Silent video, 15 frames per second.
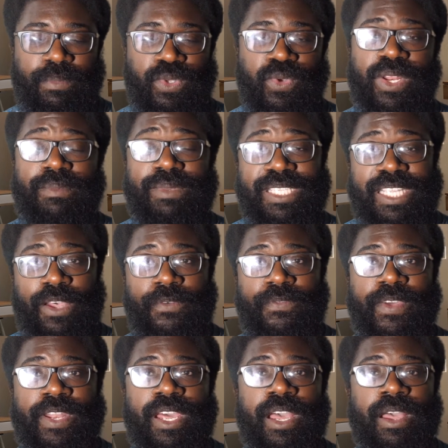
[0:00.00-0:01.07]
between
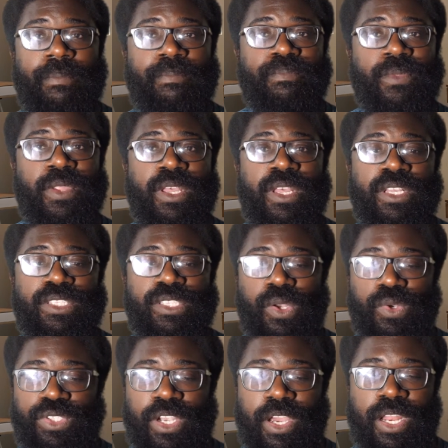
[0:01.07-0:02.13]
himself and
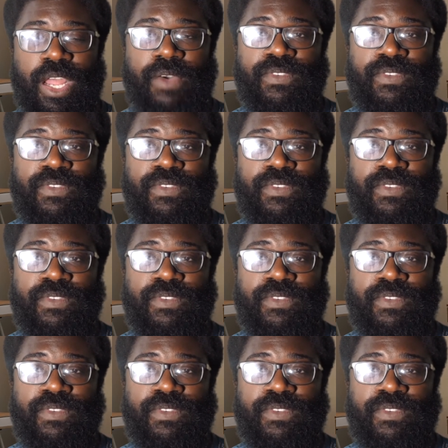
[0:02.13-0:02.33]
Solskjaer and the